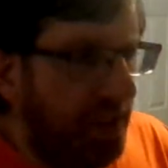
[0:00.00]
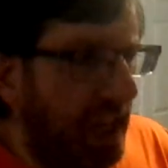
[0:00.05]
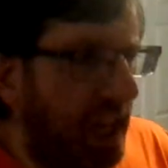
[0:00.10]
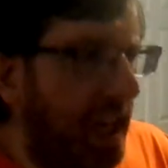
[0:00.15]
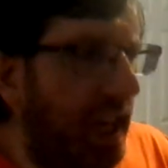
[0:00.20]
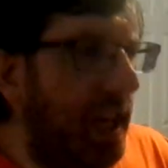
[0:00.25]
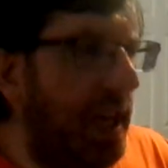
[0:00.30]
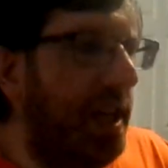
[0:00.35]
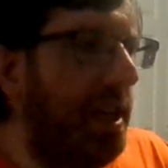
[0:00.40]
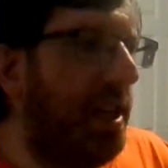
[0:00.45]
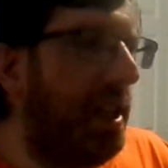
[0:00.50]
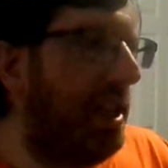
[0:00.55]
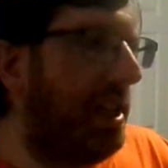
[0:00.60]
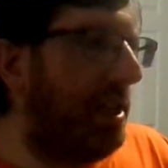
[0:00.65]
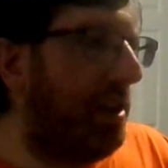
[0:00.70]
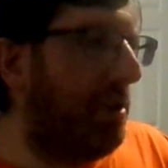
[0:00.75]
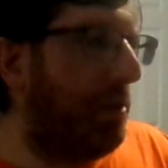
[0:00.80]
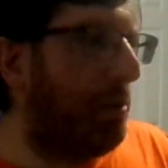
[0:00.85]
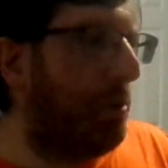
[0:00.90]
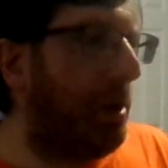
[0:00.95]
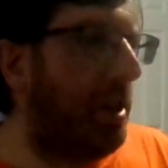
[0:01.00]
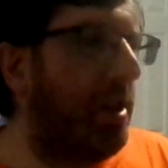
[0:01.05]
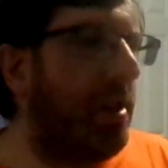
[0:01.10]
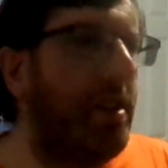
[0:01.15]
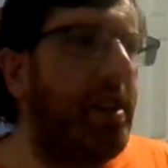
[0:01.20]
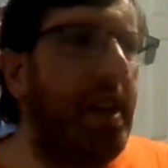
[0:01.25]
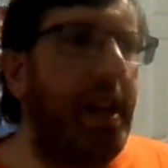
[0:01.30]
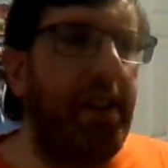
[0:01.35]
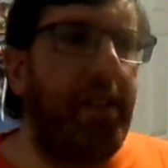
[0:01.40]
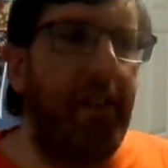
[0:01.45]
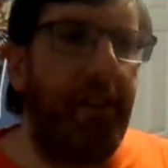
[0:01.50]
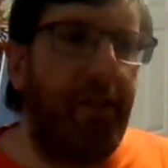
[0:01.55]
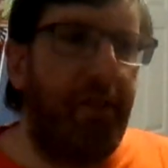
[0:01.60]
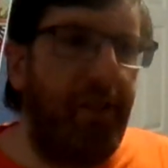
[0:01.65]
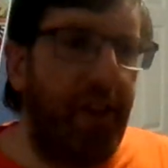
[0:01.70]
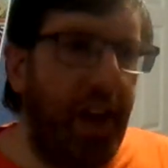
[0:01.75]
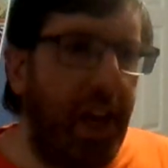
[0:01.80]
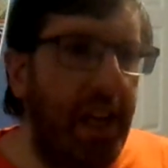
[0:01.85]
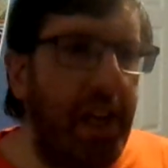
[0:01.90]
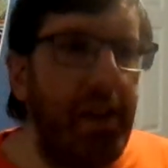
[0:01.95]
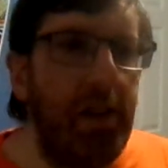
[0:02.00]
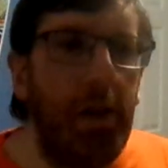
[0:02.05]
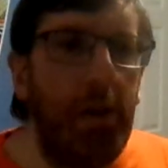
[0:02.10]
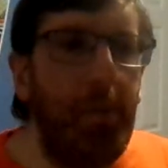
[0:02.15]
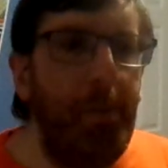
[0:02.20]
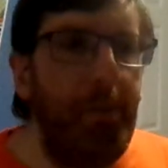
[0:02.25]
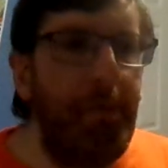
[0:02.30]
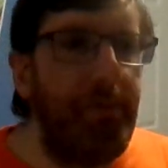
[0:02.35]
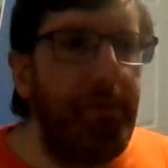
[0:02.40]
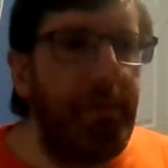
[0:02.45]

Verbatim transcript: and whether that's a fandom